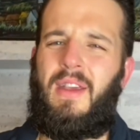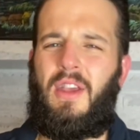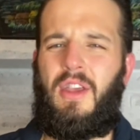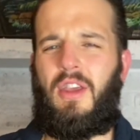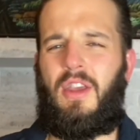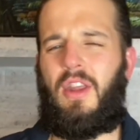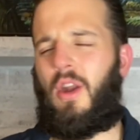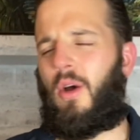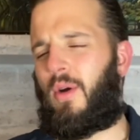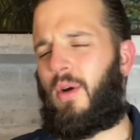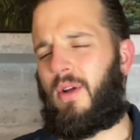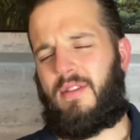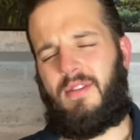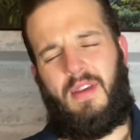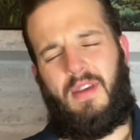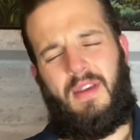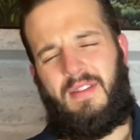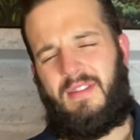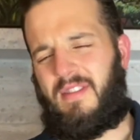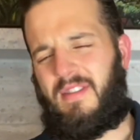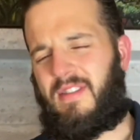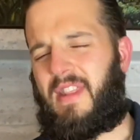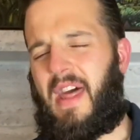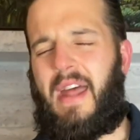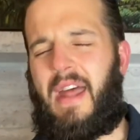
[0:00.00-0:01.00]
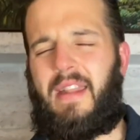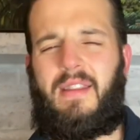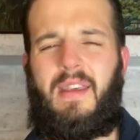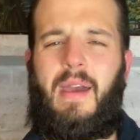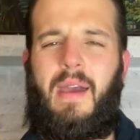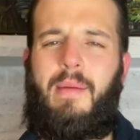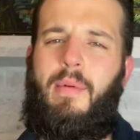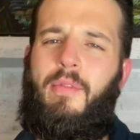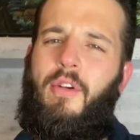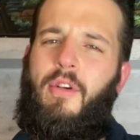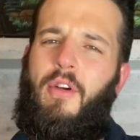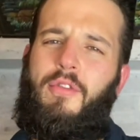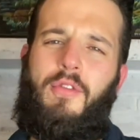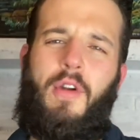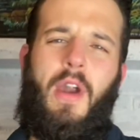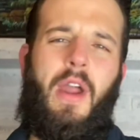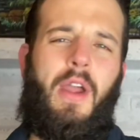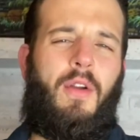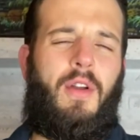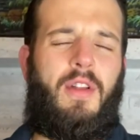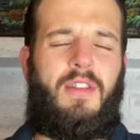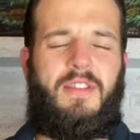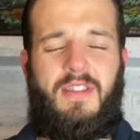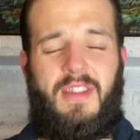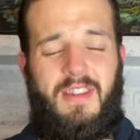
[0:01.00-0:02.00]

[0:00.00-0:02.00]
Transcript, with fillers: You know, it's, it's that type of a fragrance.